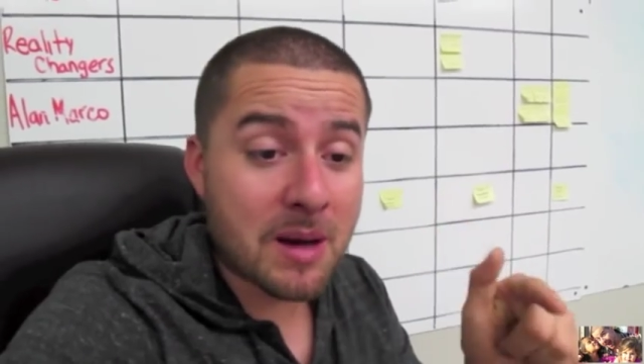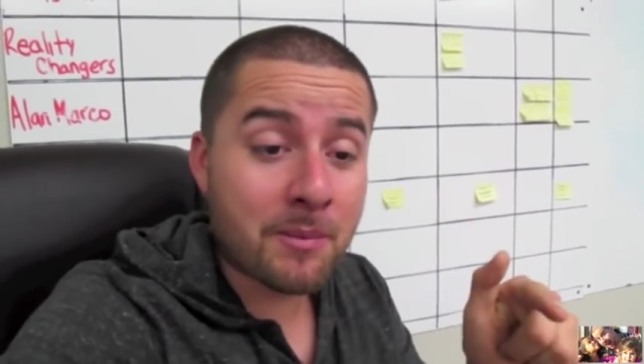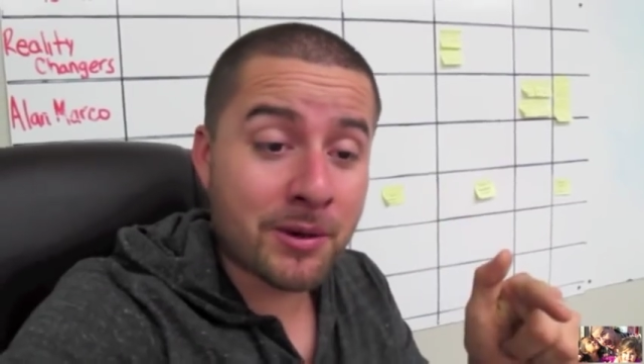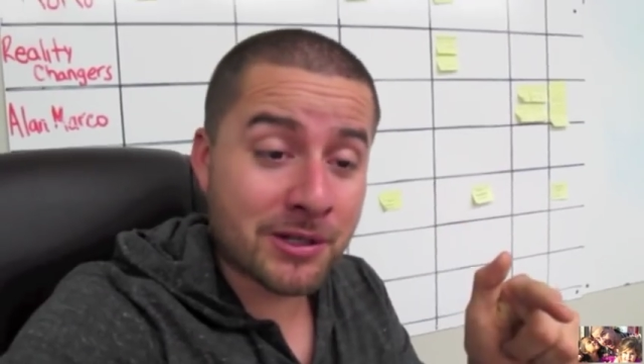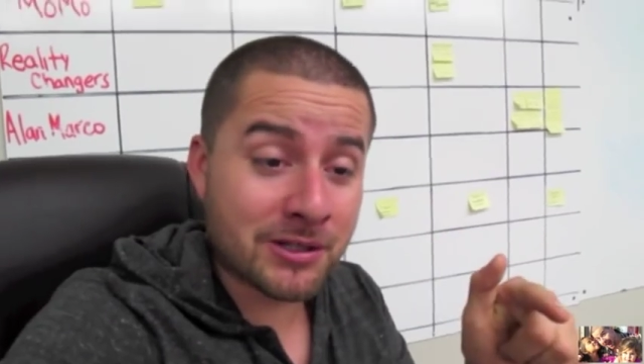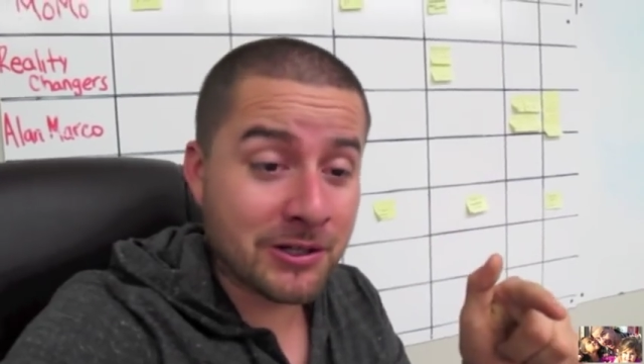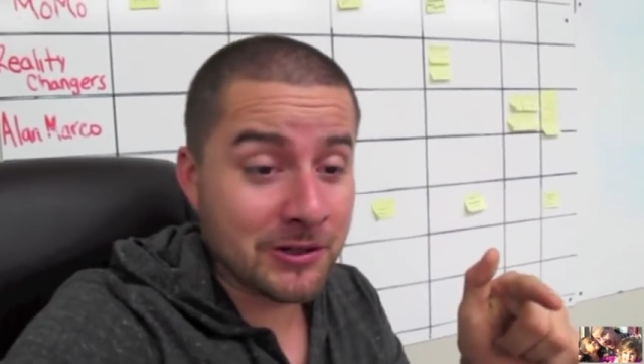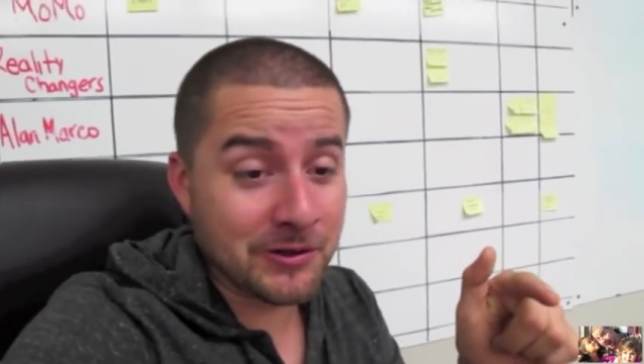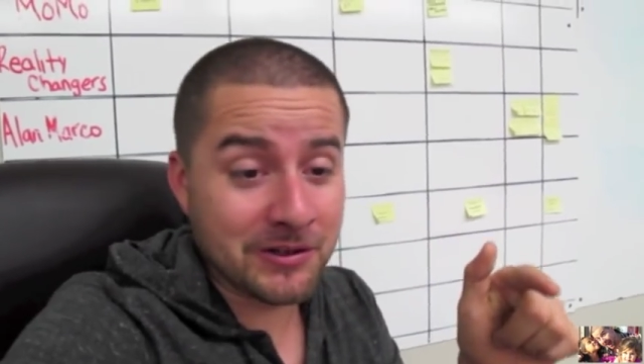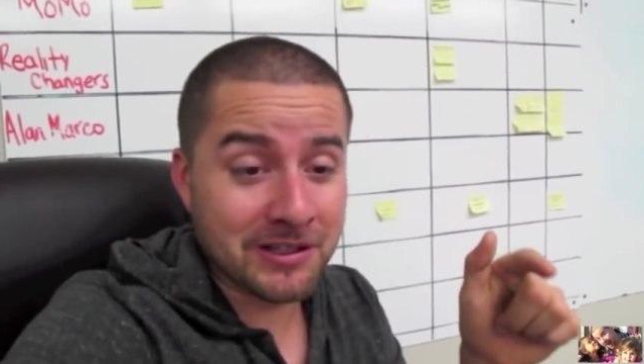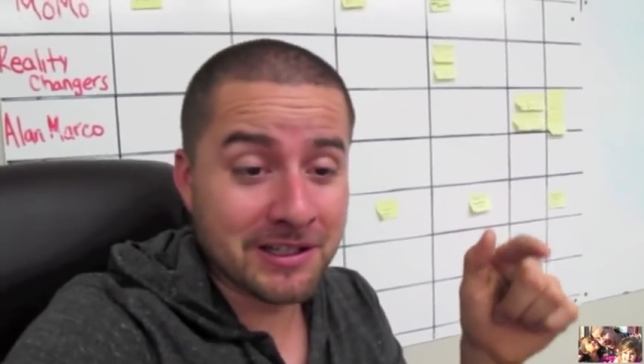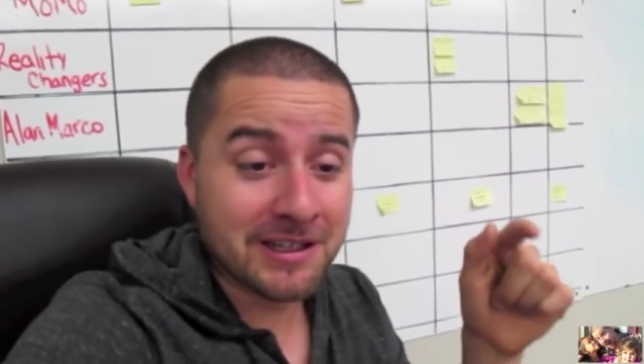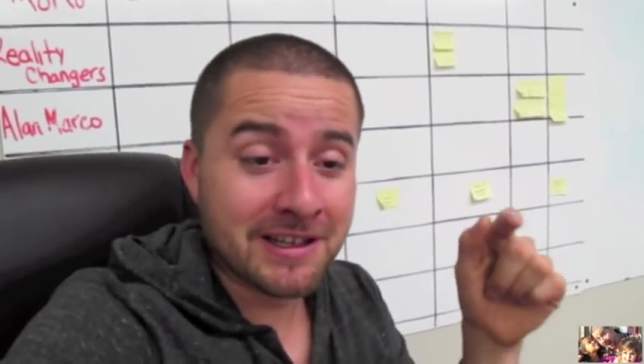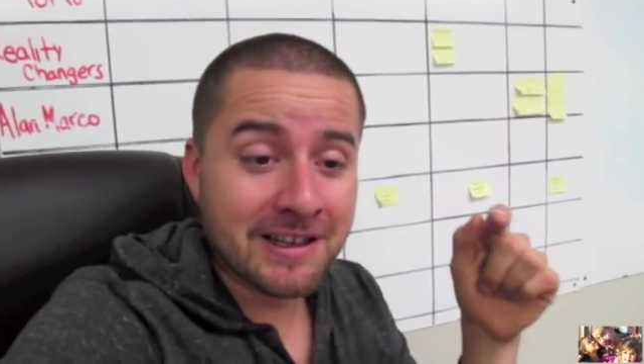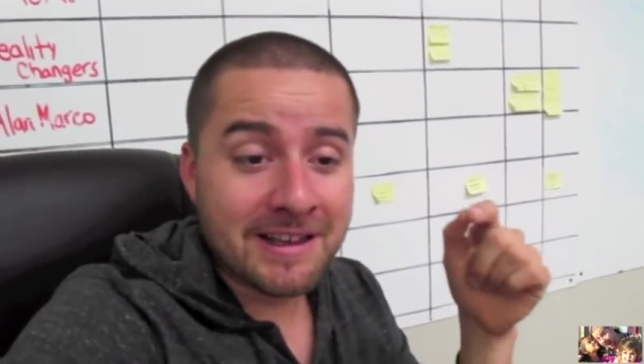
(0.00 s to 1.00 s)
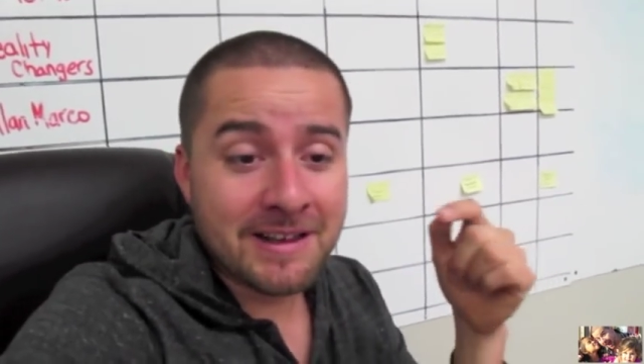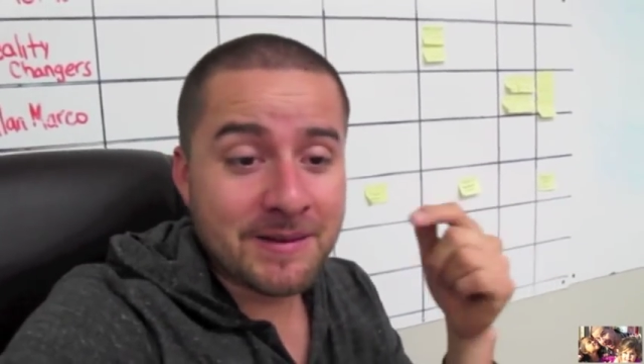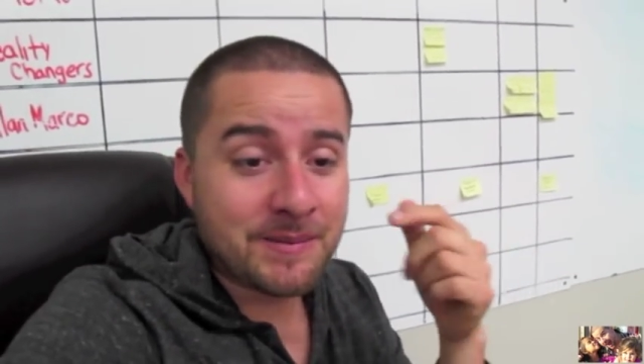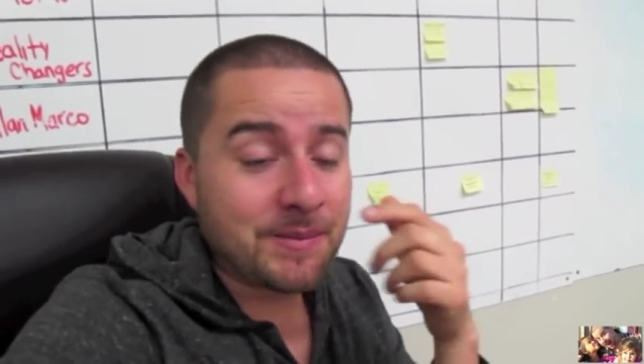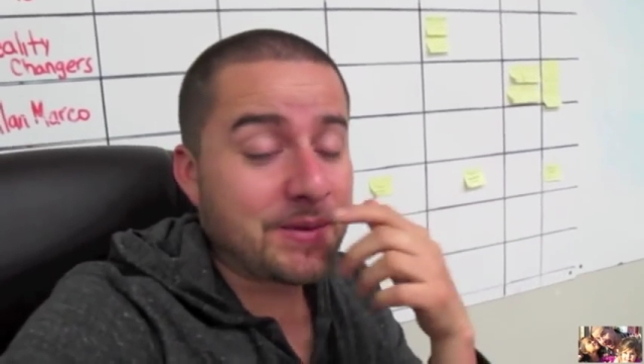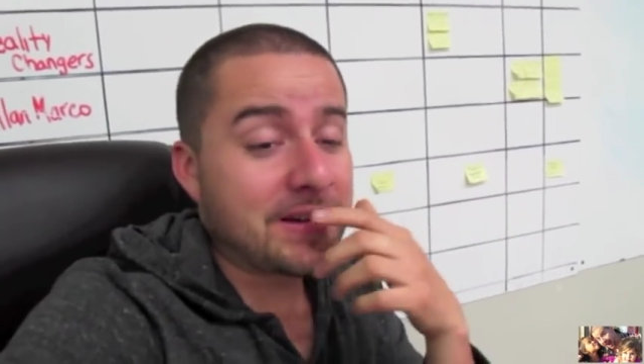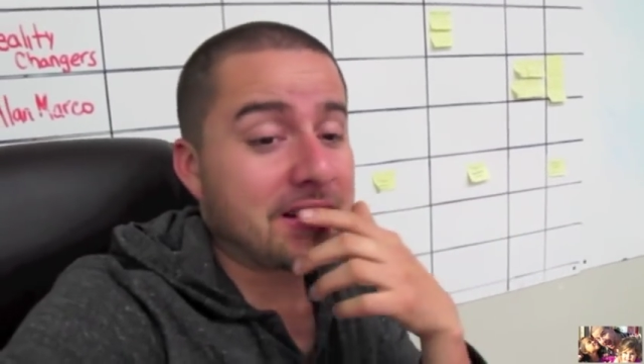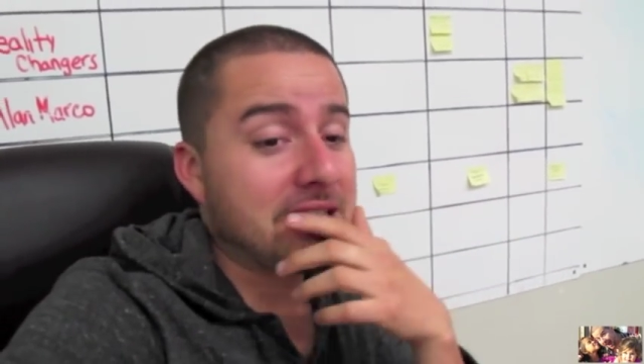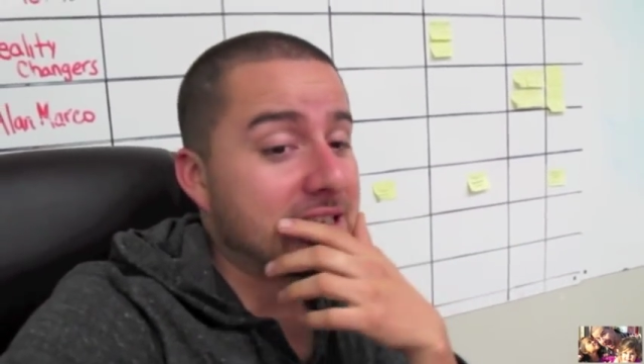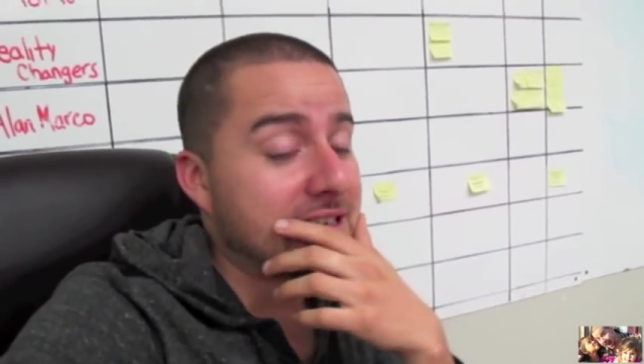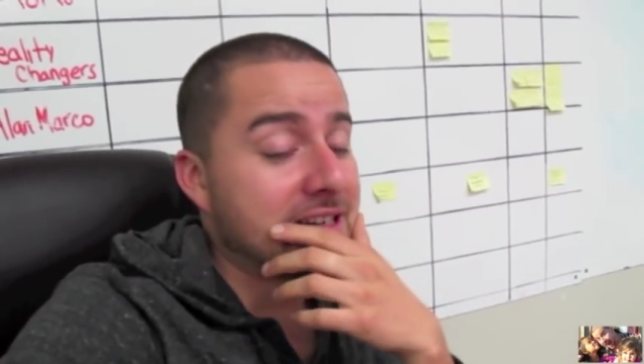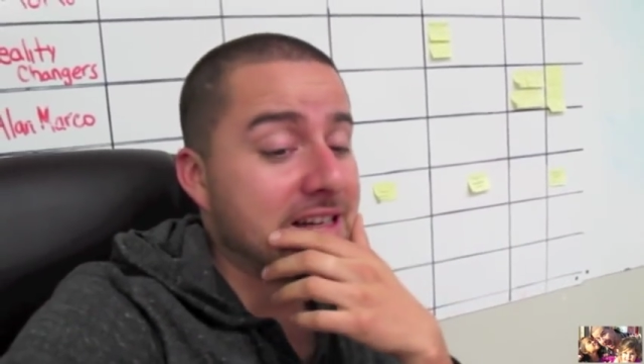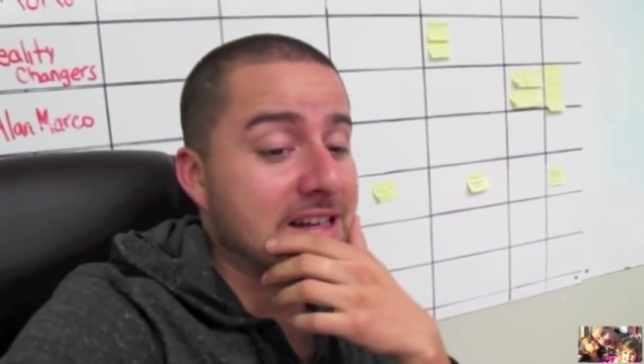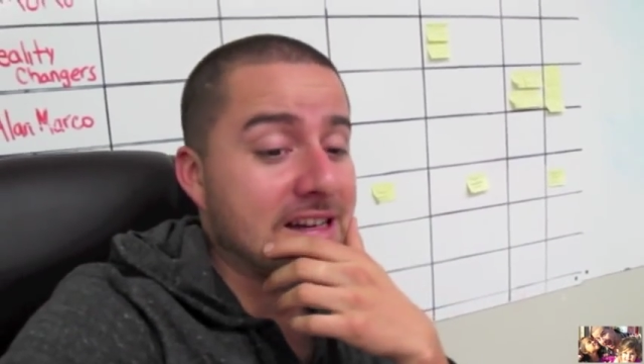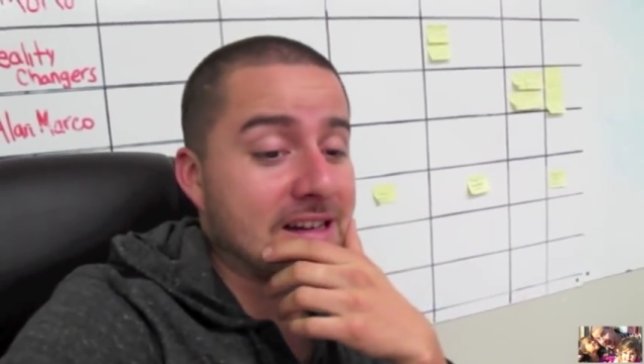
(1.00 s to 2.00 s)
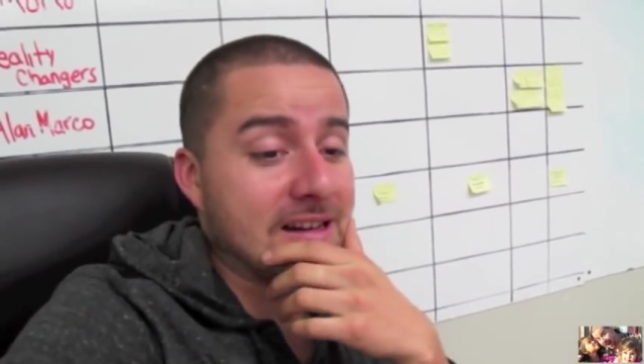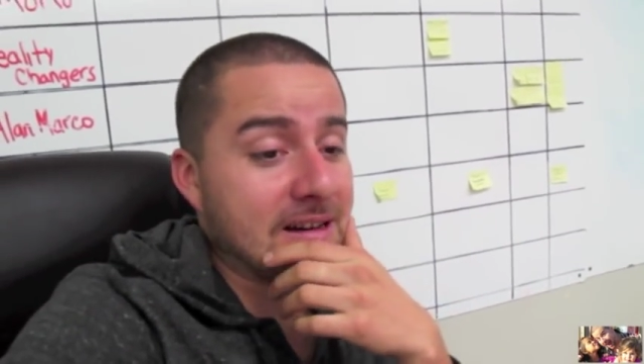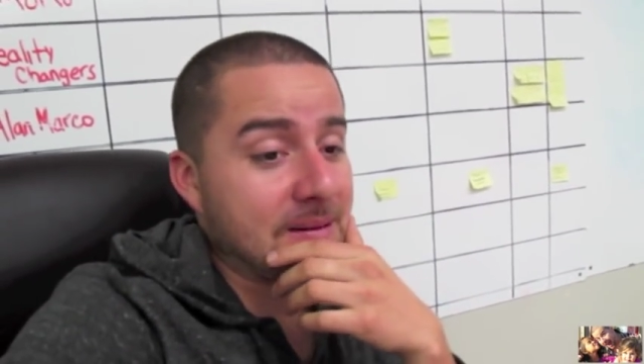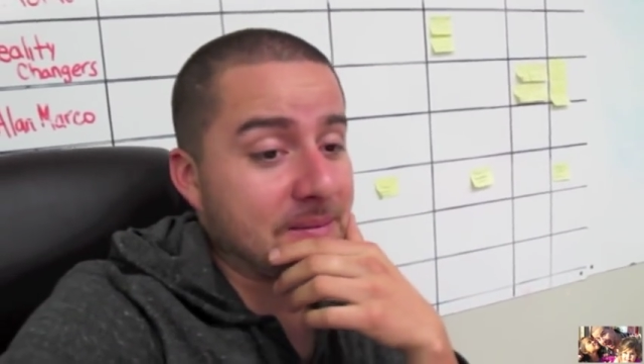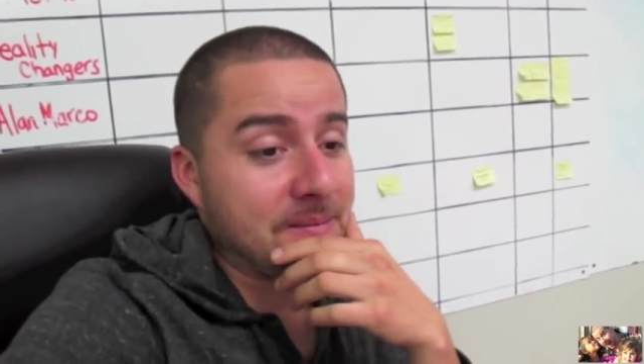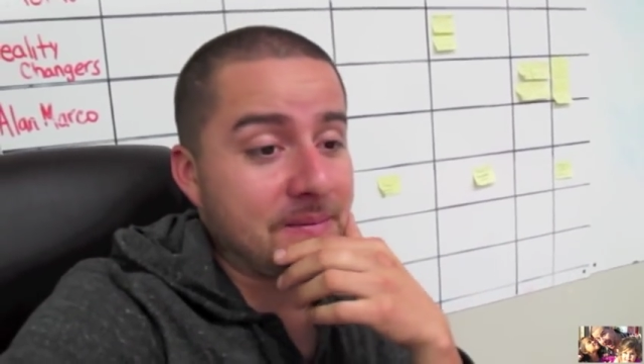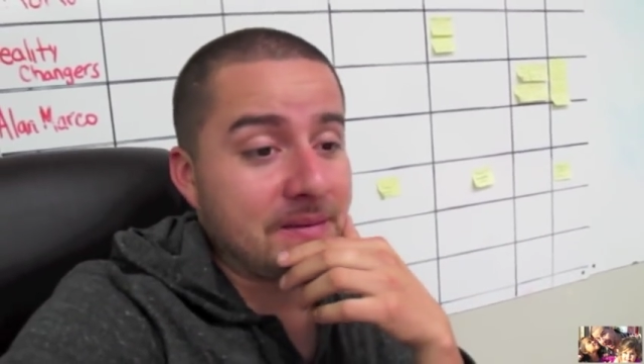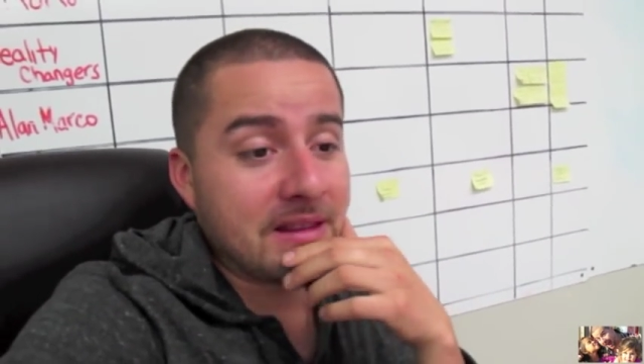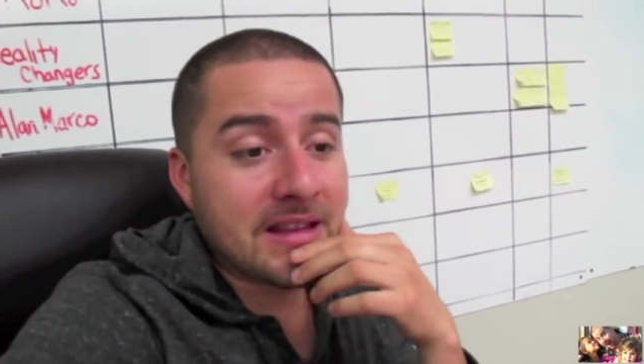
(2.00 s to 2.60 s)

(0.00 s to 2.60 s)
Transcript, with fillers: episode, but um,